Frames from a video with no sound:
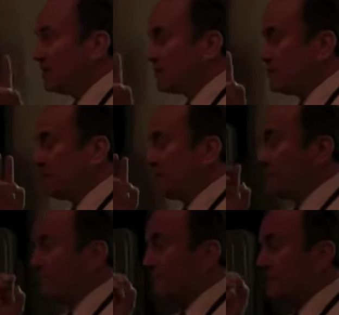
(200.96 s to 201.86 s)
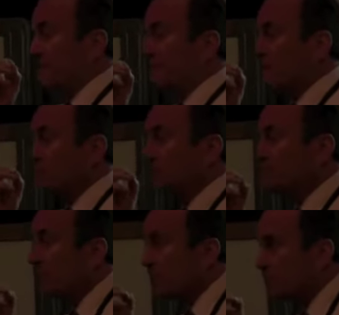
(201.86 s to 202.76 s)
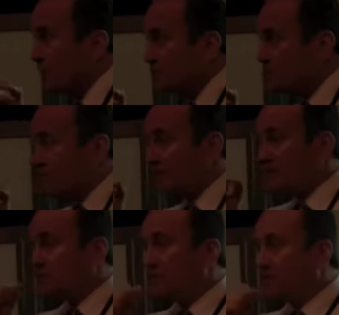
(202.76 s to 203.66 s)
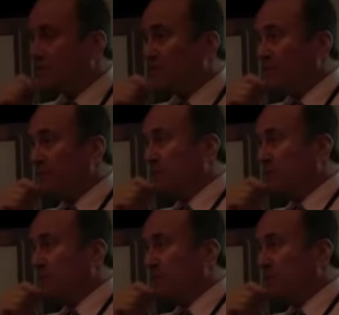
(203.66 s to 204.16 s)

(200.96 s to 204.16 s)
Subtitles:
if the baby's fully breastfed, exclusively